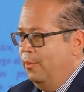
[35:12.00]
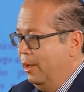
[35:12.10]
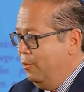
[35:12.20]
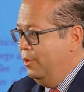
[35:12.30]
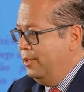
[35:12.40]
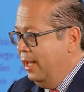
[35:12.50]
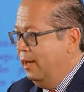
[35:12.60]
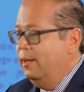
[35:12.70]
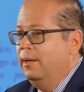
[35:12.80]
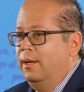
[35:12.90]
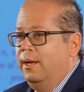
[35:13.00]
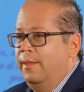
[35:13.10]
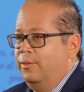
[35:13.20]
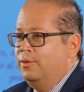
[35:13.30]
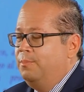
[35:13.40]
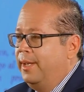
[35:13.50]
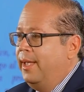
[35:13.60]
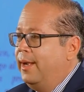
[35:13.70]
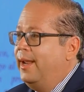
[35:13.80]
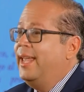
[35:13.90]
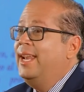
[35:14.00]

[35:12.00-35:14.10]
three parts, judicial power